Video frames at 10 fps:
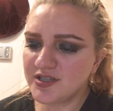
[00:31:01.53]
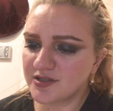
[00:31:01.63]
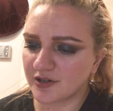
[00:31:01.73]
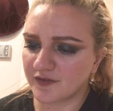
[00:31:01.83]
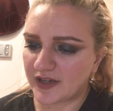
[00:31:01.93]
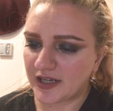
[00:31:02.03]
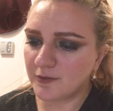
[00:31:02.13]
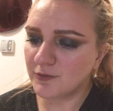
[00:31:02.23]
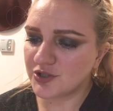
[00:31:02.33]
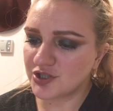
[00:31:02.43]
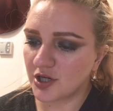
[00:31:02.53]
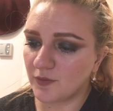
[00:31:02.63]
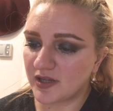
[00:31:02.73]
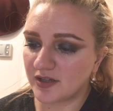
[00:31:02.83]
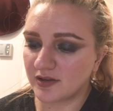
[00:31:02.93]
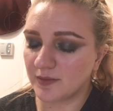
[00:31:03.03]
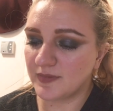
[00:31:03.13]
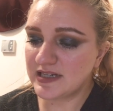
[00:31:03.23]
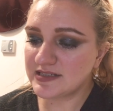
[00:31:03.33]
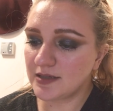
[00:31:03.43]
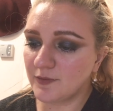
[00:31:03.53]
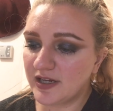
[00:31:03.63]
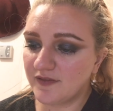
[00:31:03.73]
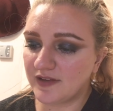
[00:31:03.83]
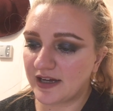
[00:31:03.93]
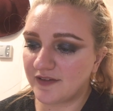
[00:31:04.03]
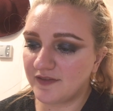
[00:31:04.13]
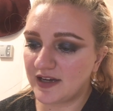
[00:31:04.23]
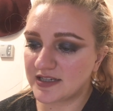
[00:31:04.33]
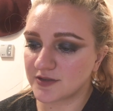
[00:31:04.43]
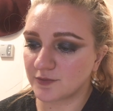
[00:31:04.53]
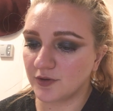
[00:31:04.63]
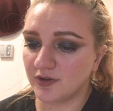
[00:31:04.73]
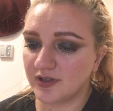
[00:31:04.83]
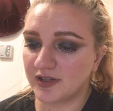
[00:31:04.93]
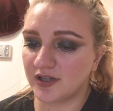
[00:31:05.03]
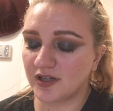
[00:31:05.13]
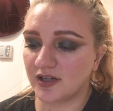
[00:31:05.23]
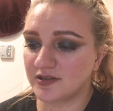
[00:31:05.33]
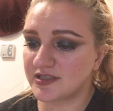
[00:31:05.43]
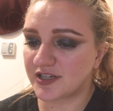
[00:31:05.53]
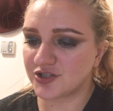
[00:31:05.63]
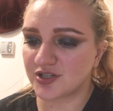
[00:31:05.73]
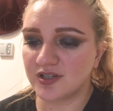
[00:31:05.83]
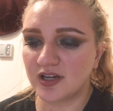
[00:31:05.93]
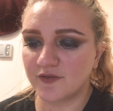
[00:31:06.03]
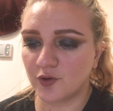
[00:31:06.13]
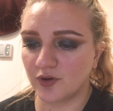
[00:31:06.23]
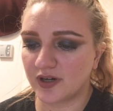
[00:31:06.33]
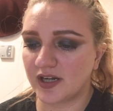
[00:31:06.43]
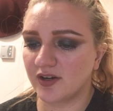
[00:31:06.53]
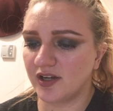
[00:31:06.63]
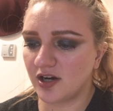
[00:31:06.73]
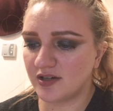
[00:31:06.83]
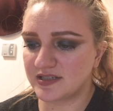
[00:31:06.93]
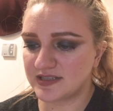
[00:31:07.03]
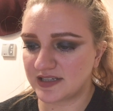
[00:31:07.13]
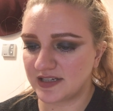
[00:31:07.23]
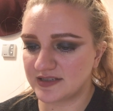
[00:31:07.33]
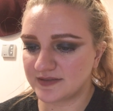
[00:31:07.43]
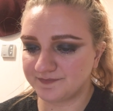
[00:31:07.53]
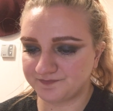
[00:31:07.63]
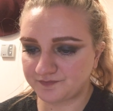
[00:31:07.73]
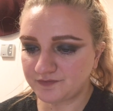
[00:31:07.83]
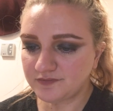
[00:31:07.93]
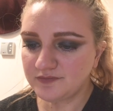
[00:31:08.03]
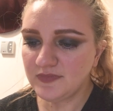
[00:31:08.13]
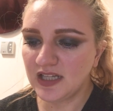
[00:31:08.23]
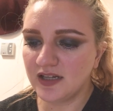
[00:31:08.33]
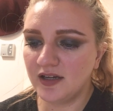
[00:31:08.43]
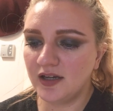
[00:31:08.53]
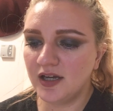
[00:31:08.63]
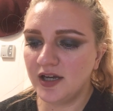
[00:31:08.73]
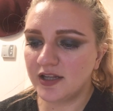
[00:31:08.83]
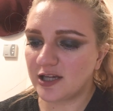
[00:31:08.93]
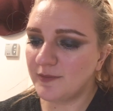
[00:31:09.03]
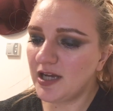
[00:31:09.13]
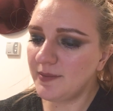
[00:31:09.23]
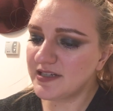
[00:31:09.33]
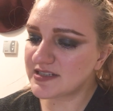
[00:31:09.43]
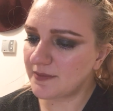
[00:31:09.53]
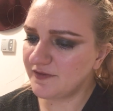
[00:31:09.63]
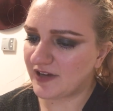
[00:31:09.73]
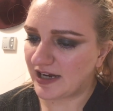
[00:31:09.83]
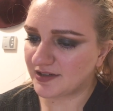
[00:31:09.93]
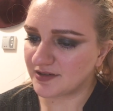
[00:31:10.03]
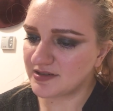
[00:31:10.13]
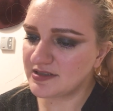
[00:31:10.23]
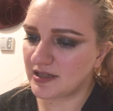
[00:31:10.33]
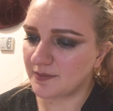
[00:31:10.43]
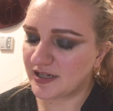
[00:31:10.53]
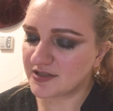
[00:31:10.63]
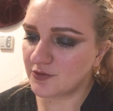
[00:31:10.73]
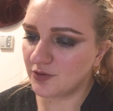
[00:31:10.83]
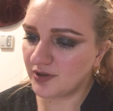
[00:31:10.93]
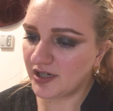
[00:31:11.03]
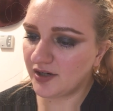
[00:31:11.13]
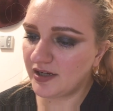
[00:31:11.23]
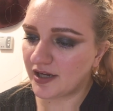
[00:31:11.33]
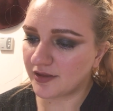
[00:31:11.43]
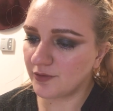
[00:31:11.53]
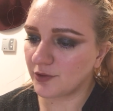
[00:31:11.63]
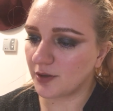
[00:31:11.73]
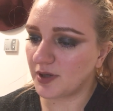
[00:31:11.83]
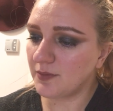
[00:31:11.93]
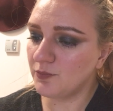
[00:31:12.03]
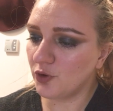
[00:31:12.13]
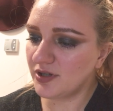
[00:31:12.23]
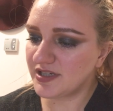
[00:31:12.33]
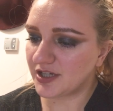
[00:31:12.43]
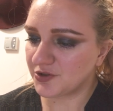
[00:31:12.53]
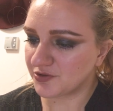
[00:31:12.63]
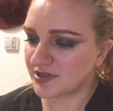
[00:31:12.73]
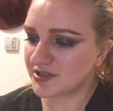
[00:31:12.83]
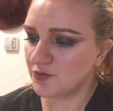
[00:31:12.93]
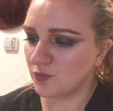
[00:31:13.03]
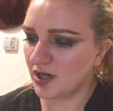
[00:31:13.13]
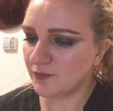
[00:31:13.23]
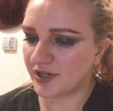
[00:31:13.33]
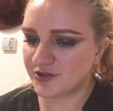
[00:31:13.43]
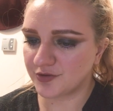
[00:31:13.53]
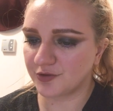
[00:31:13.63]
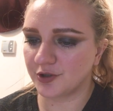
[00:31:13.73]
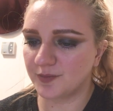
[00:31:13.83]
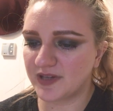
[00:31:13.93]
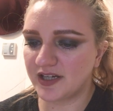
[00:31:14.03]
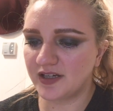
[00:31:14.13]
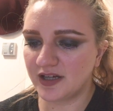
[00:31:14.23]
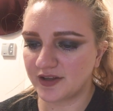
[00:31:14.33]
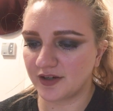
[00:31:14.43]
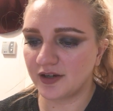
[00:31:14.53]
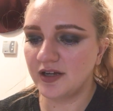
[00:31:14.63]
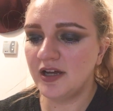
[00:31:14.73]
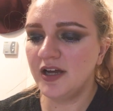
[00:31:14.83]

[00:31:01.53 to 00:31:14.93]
a survey would show whether the Muslim way of life has a role in the causation of coronary heart disease. There may be some factors that makes coronary atheroma more dangerous to one racial group than another,